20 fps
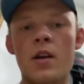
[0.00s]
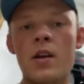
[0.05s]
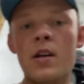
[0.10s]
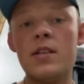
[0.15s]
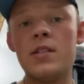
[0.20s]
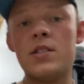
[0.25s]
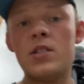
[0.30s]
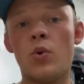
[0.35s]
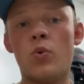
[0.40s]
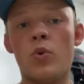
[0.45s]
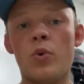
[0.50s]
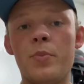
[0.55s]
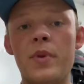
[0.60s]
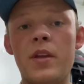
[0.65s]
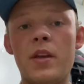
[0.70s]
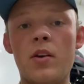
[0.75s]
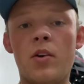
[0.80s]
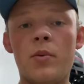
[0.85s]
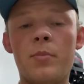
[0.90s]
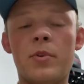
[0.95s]
So we'll
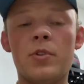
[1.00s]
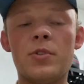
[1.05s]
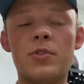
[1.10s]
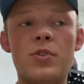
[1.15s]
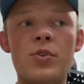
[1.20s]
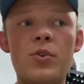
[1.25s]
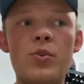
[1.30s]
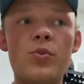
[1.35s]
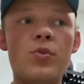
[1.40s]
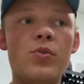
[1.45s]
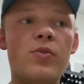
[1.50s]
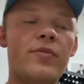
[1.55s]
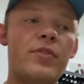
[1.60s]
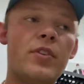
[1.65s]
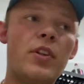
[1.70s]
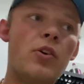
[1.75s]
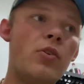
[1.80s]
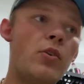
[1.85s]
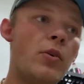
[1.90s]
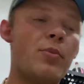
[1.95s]
be able to
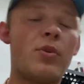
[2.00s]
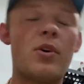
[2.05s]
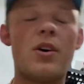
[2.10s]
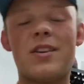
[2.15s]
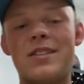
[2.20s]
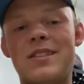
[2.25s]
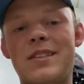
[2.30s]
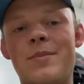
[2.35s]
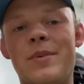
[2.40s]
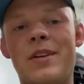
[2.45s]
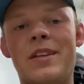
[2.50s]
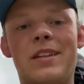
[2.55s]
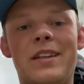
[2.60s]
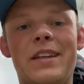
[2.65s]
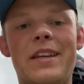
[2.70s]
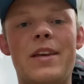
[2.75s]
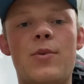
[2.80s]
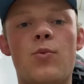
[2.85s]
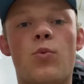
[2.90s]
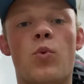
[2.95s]
flow
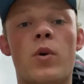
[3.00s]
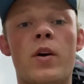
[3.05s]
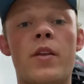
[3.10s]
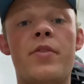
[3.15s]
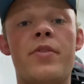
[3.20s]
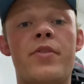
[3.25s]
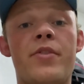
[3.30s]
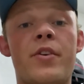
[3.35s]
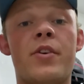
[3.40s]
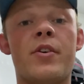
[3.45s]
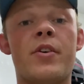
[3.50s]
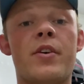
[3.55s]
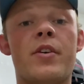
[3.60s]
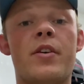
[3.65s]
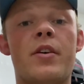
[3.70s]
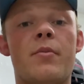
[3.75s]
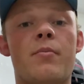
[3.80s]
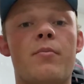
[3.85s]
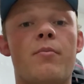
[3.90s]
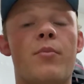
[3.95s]
approximately
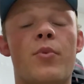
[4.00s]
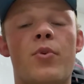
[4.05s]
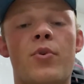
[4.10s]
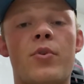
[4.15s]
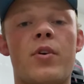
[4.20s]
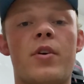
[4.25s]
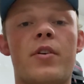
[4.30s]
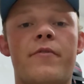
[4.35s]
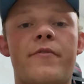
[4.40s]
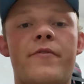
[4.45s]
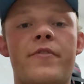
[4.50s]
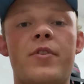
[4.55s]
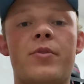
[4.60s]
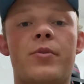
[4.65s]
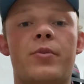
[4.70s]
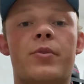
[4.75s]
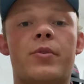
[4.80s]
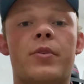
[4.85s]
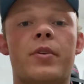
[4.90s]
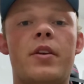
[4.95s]
1/3 more
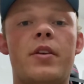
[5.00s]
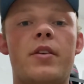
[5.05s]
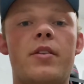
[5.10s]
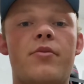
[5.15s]
fuel